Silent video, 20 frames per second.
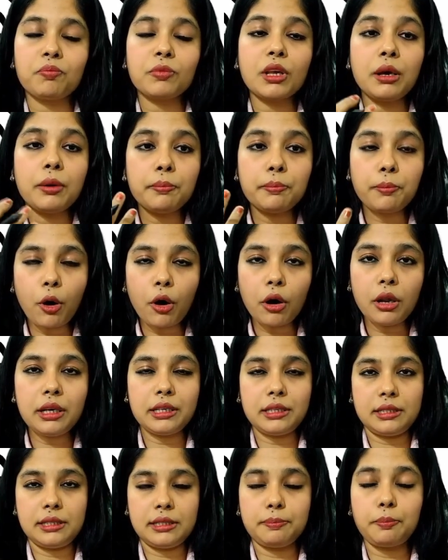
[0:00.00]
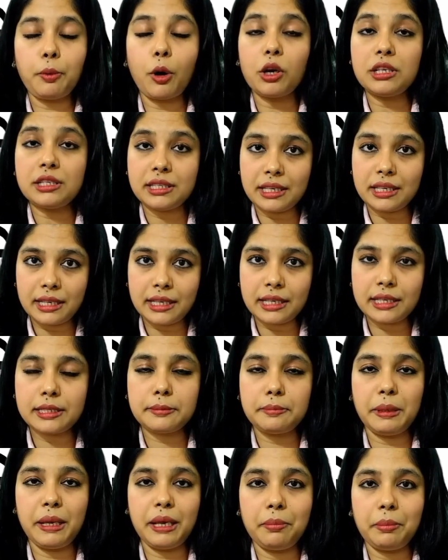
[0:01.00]
policy is
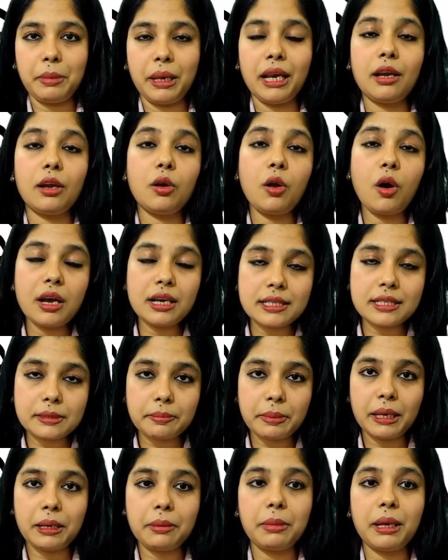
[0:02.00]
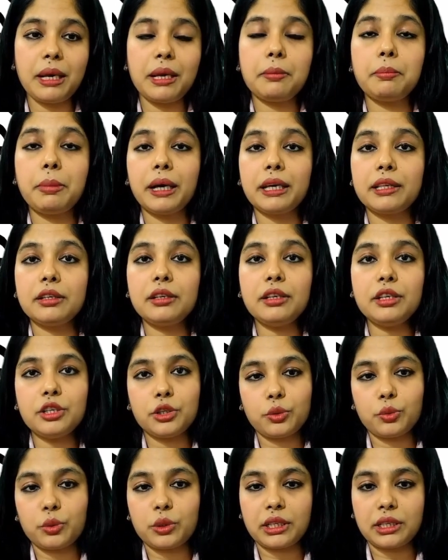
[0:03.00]
being made, law is being made by the
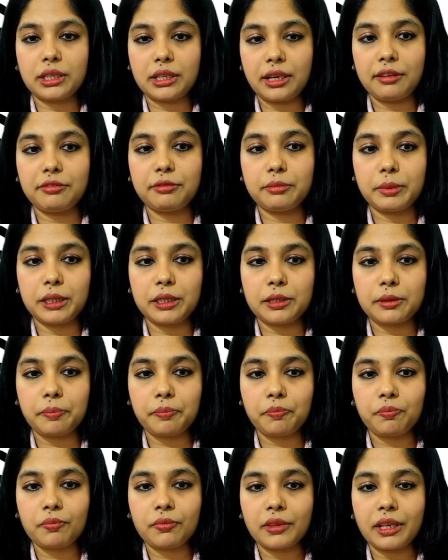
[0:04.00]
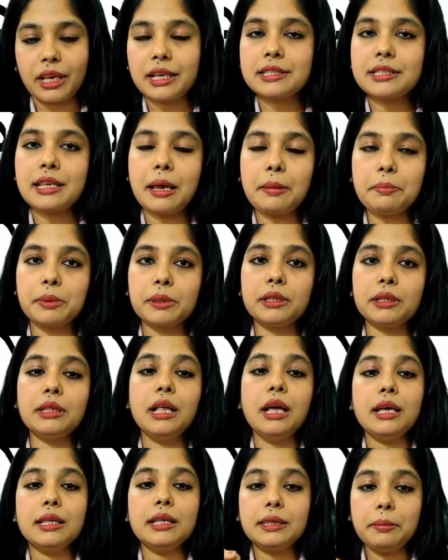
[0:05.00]
union government. Example,
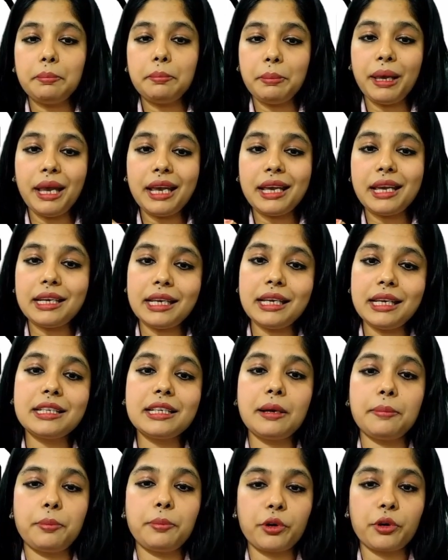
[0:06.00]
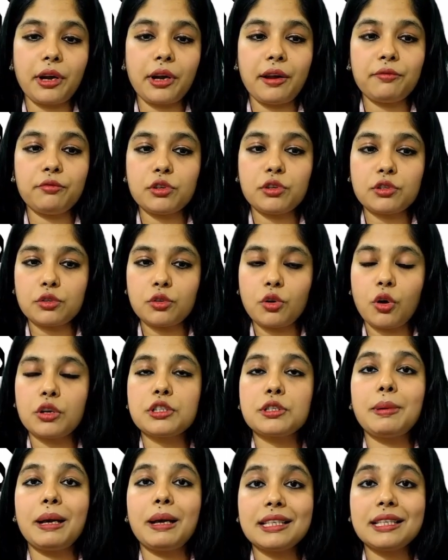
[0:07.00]
the Make in India program was launched
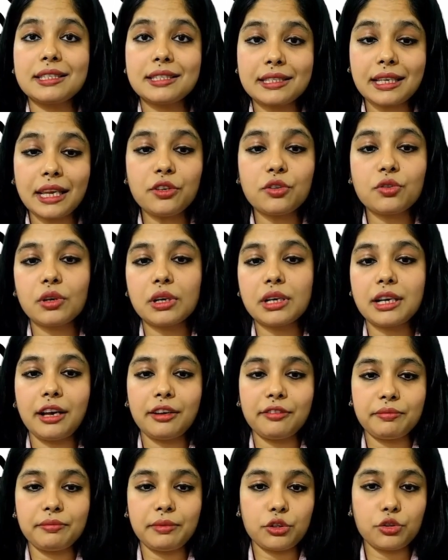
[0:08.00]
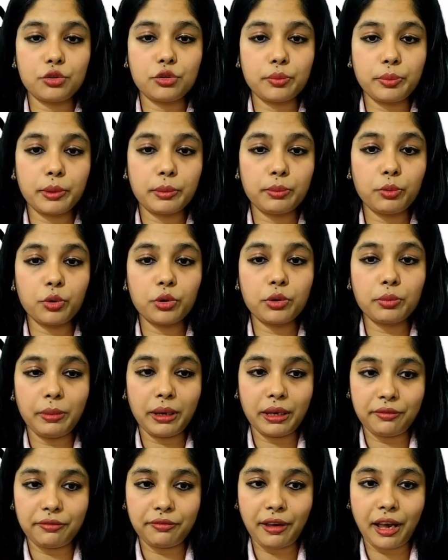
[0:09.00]
by the central government to promote
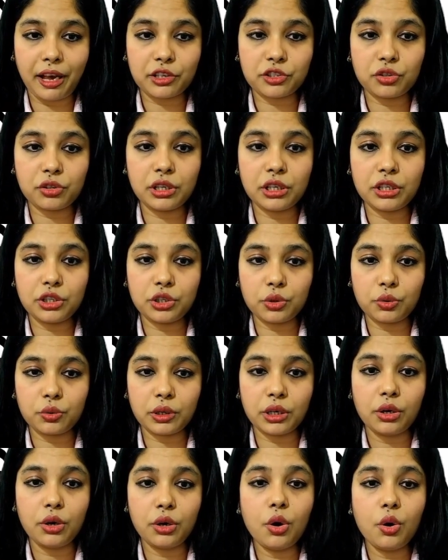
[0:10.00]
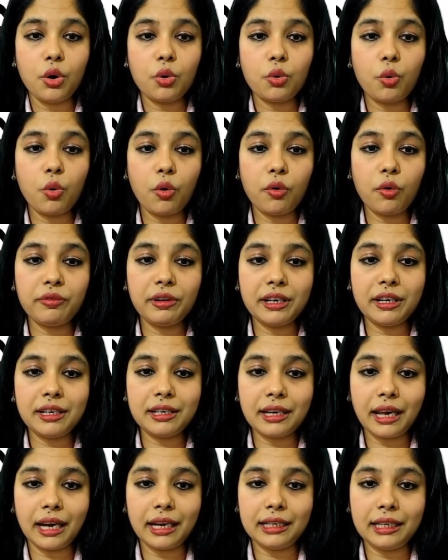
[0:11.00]
manufacturing during
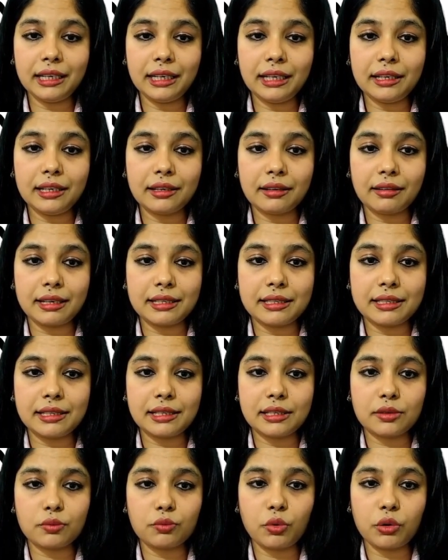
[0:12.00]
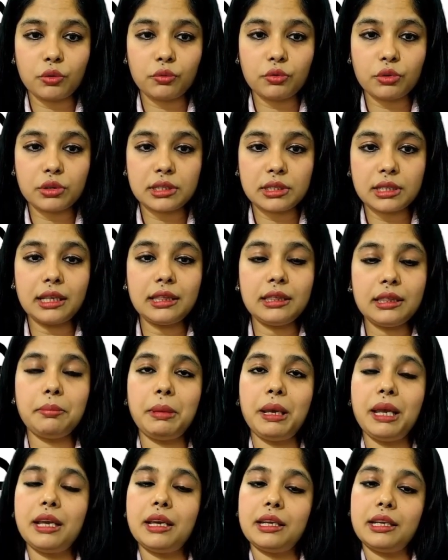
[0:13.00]
COVID-19 crisis. What was done? The
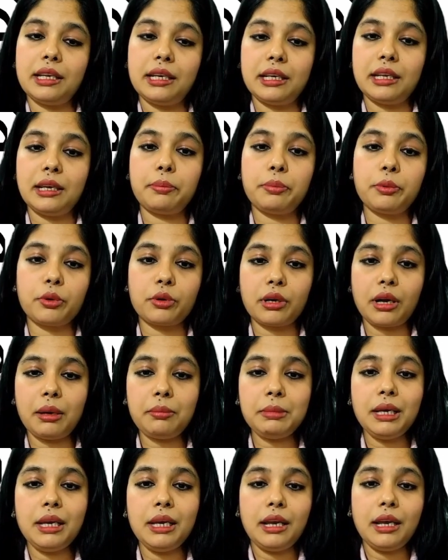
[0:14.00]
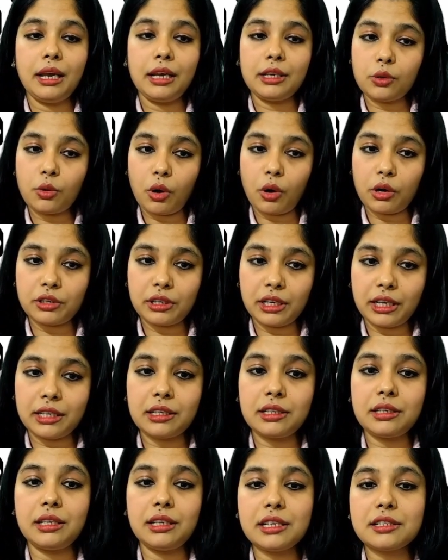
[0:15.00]
Make in India program. It
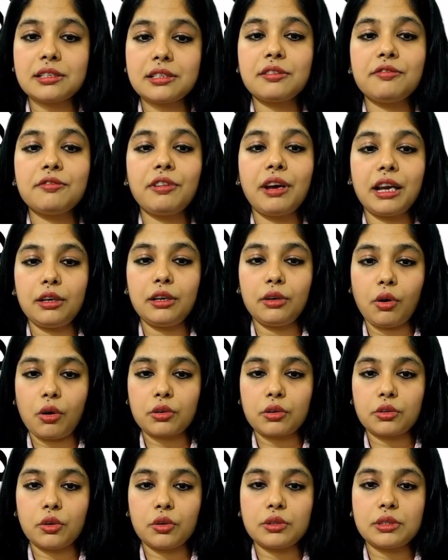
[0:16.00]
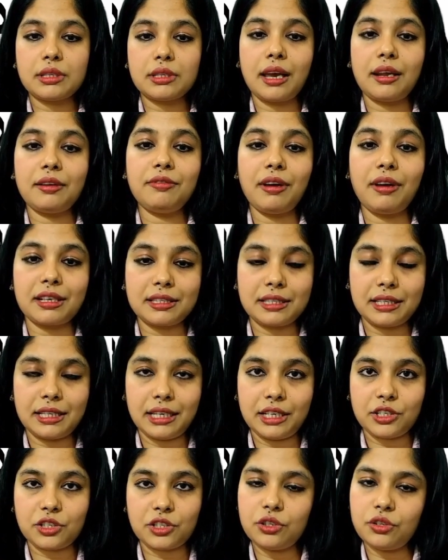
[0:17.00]
coordinated nationwide lockdowns and
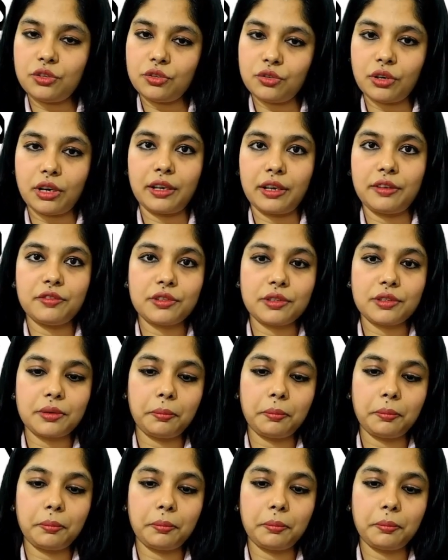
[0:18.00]
vaccination drives.